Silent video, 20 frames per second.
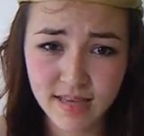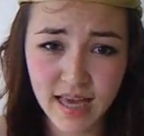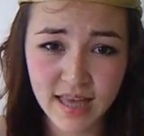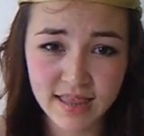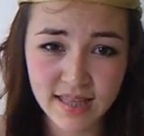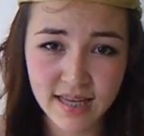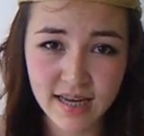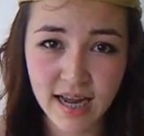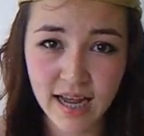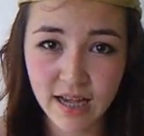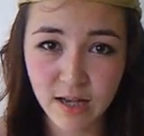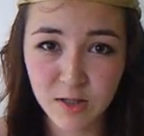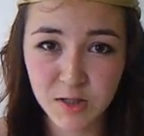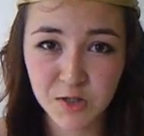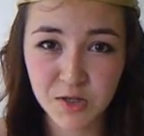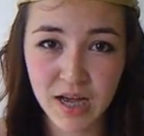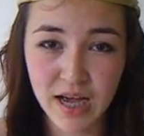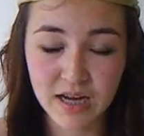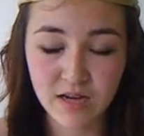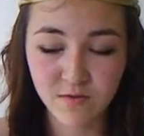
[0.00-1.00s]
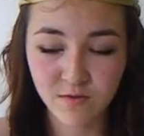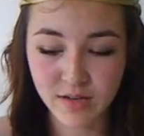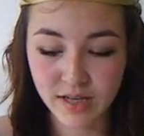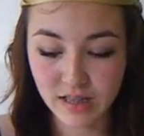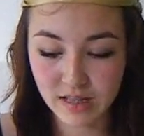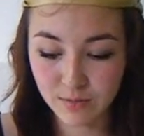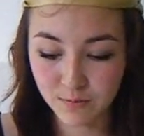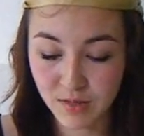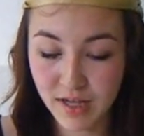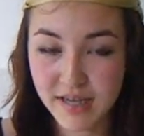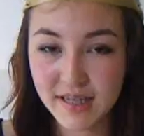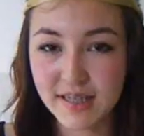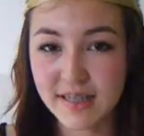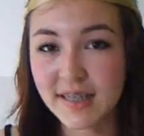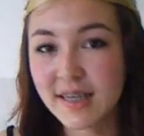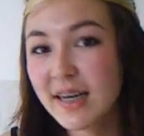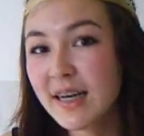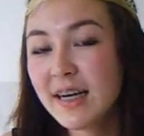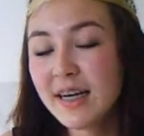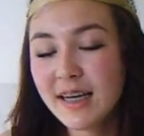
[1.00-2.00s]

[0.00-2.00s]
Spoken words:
And then I also had him fatally blinded.